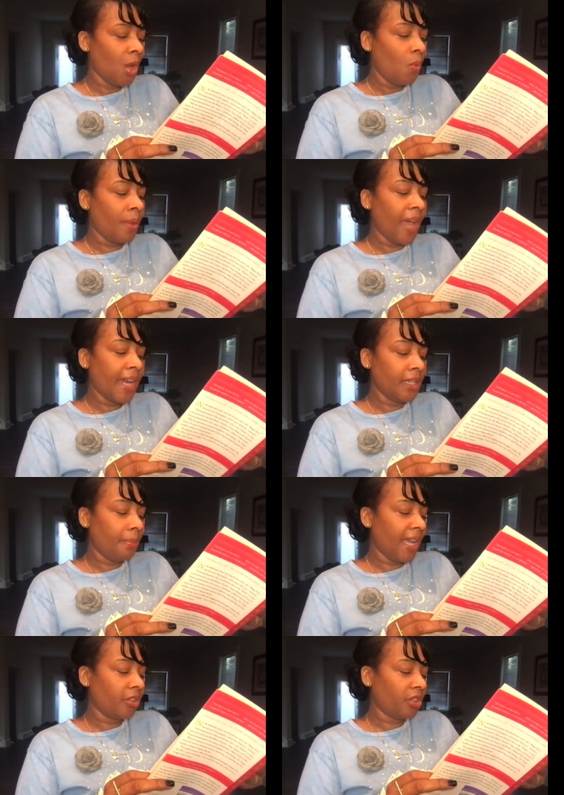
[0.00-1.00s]
When Patti
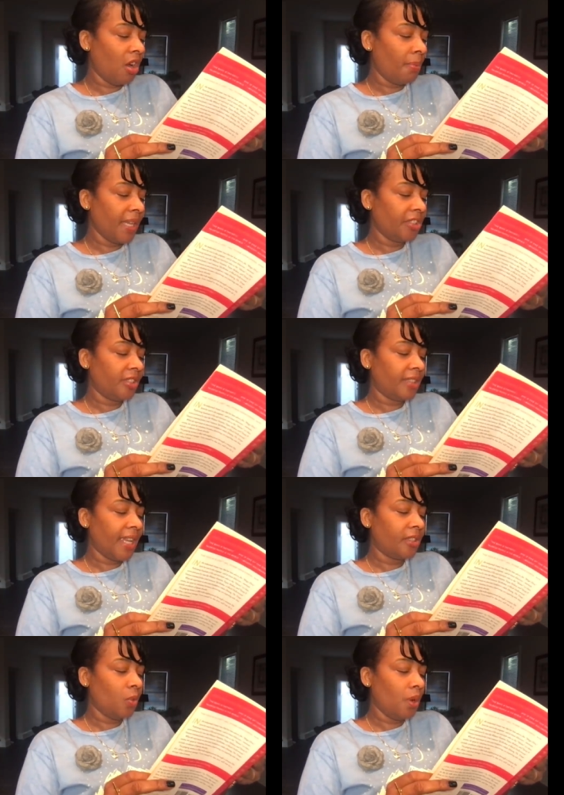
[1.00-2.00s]
LaBelle saw me, she
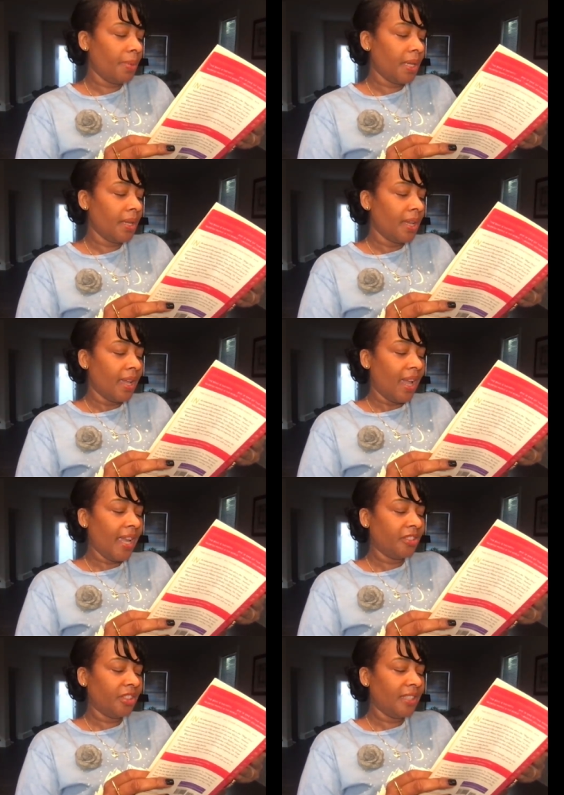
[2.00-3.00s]
said to Whoopi,
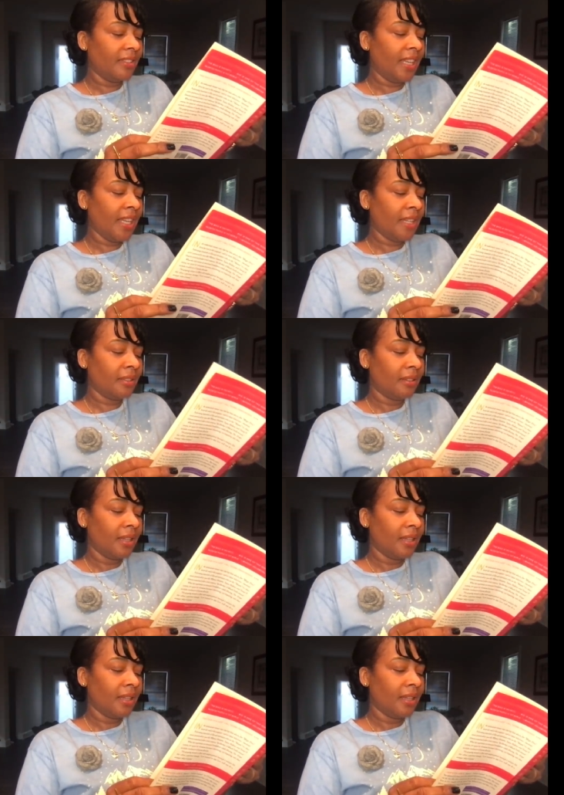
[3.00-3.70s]
Ain't she the dean?